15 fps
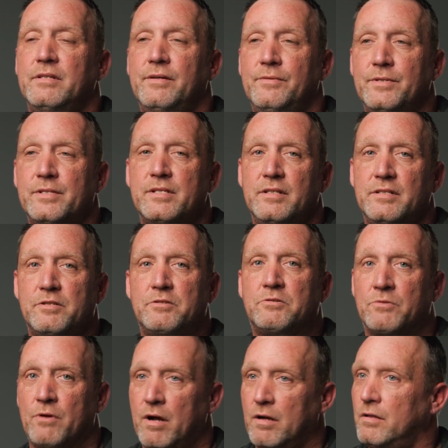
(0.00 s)
it was a
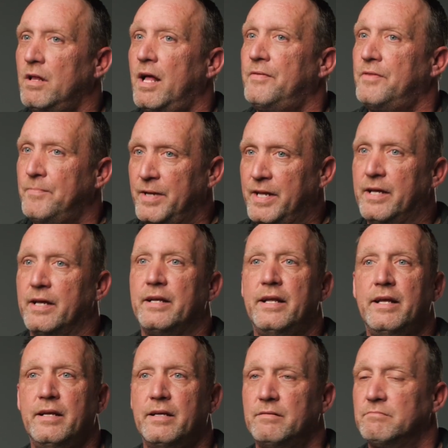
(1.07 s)
struggle at the
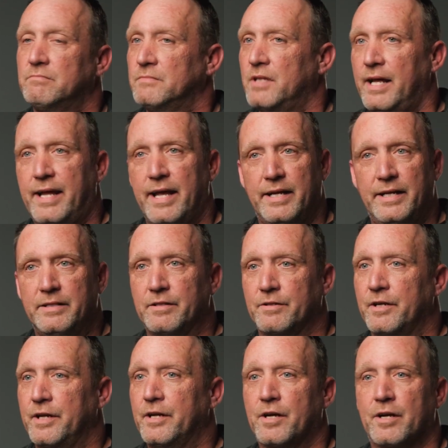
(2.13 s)
beginning, and like any
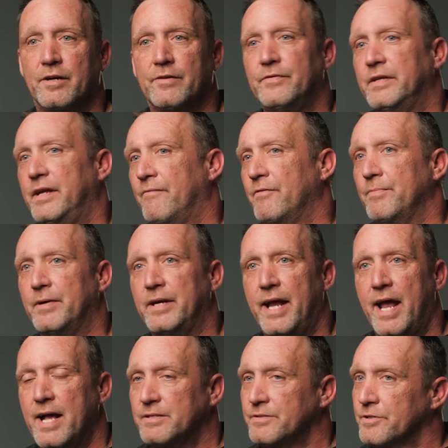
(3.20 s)
learning curve, and everybody
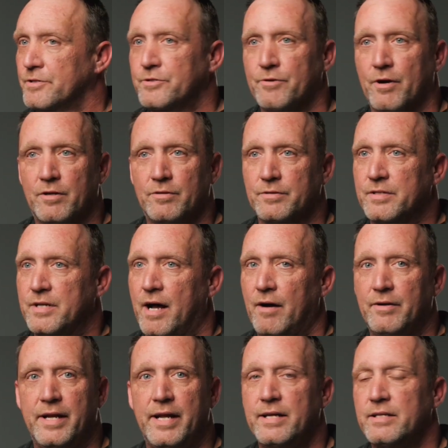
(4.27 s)
has their struggles
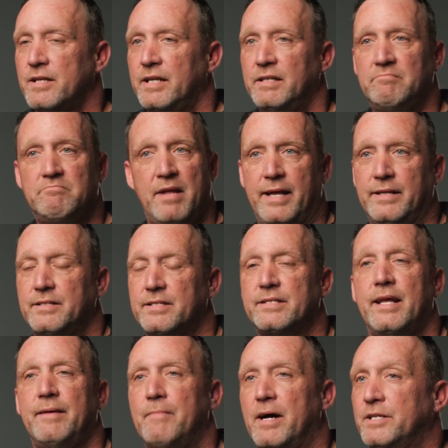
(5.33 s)
nowadays. I hate to
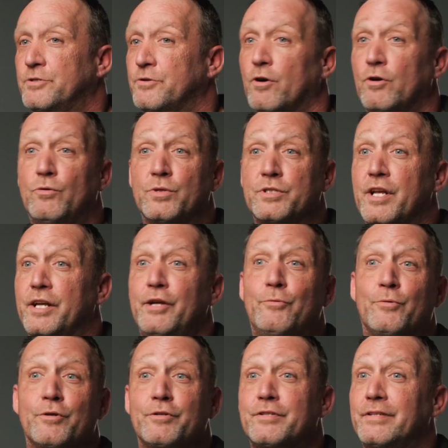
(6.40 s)
say my struggle was any
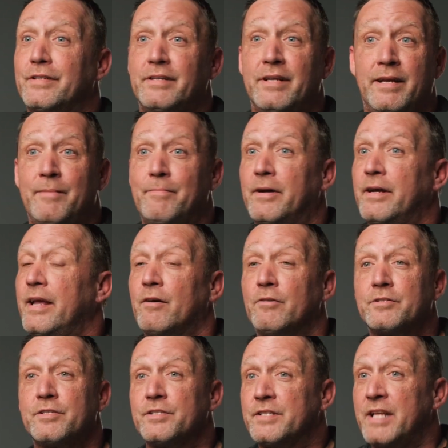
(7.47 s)
worse than anybody
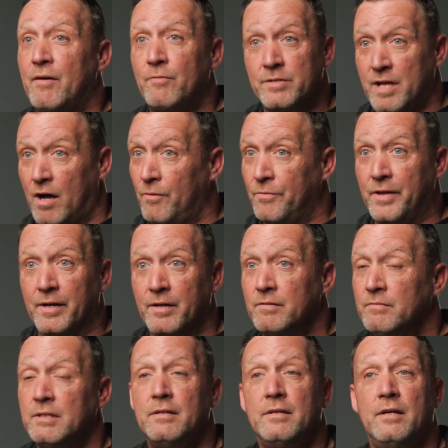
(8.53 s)
else's that was out there.
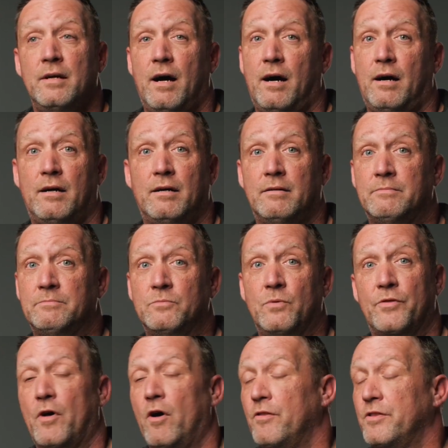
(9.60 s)
Um,
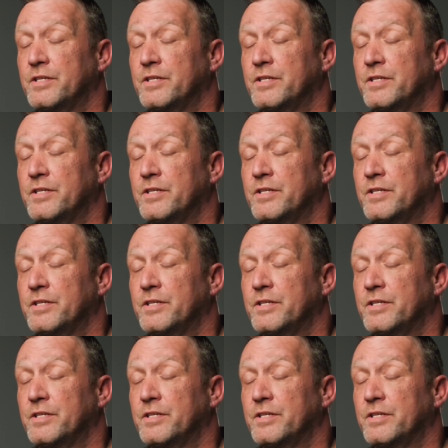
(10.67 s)
with all the